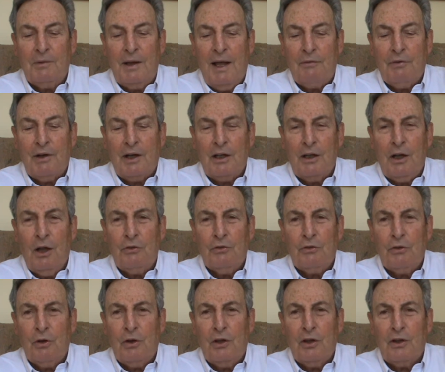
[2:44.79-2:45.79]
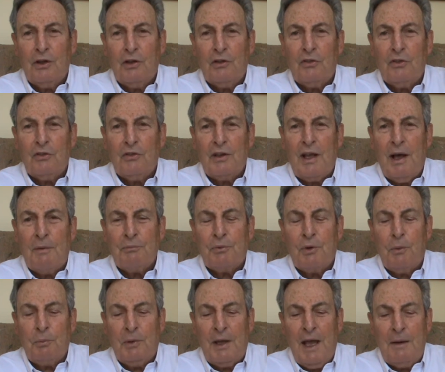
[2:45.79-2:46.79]
they have a close look at this, has come
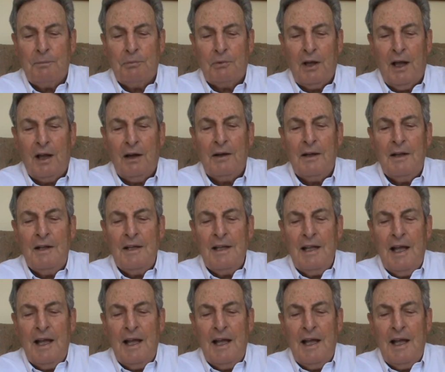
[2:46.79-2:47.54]
from Cape Town,